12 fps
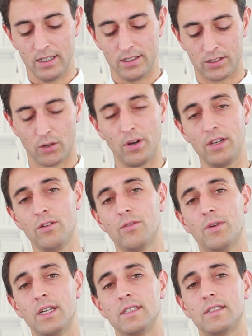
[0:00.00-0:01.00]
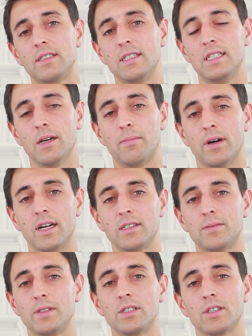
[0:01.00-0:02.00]
So when you rent the
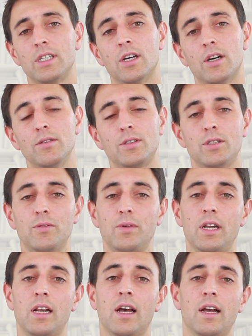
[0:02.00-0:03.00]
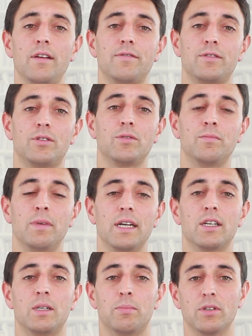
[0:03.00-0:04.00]
apartment or the house, you will have to
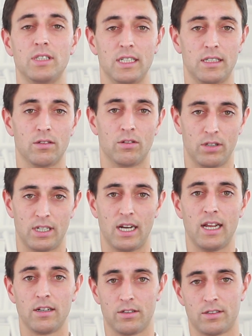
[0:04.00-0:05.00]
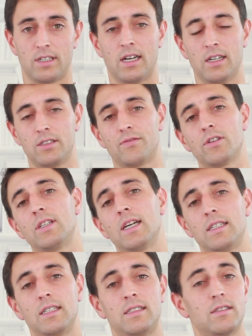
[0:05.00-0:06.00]
make a deposit. All the landlords ask for
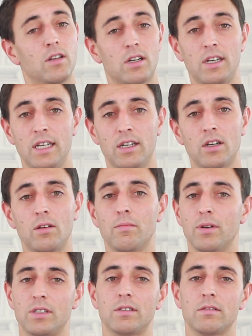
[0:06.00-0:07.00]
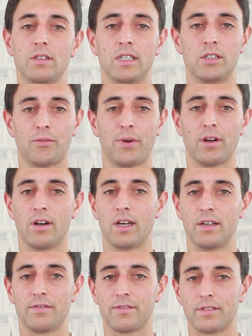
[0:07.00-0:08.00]
that. It's not legal, but in the real
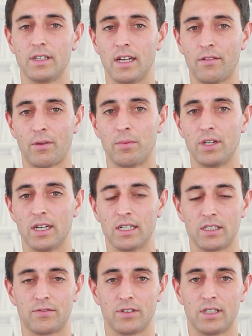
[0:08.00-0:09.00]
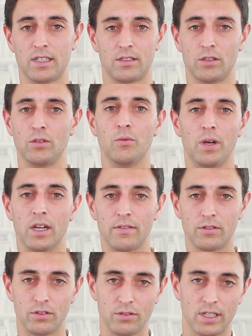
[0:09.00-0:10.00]
life, everybody asks for that, so you will
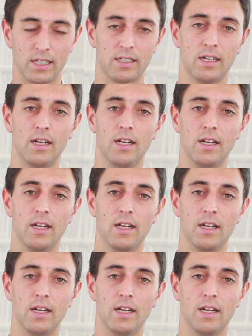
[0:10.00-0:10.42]
have to do that.